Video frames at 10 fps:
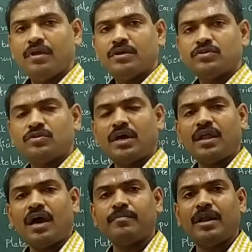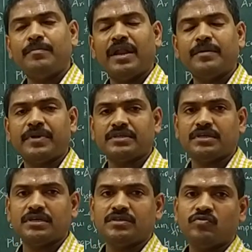So the normal blood
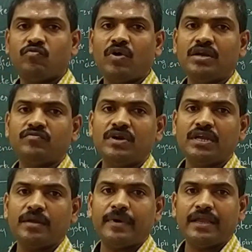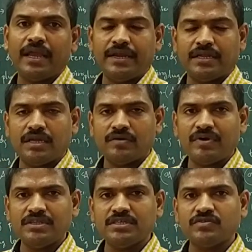pressure is 120 by 80.
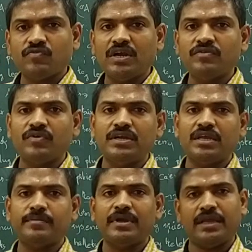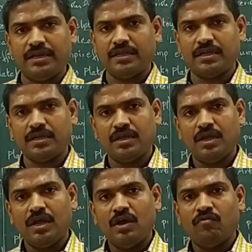What is this 120 by 80?
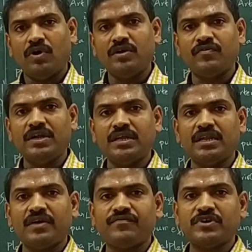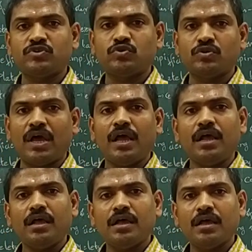120 refers to the
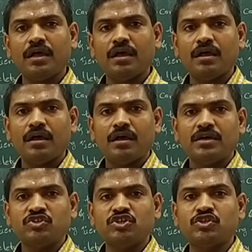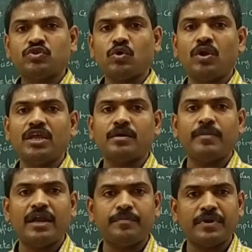systolic
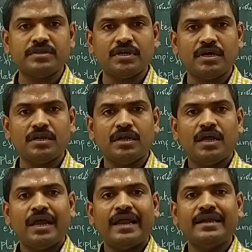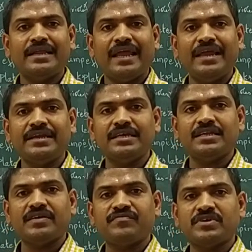blood pressure and 80
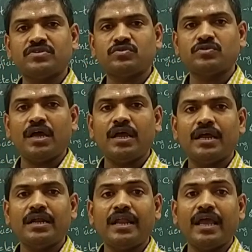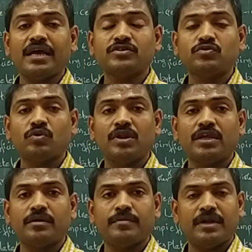refers to the
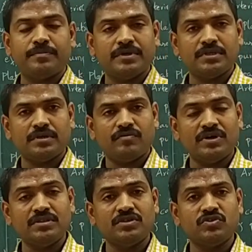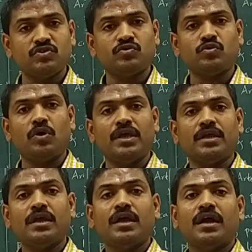diastolic blood pressure. What is this
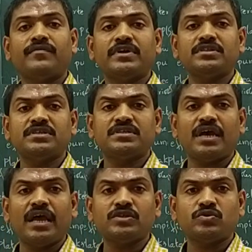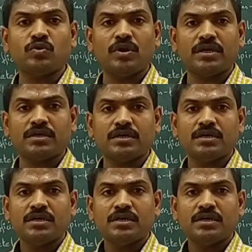systolic and what is this diastolic?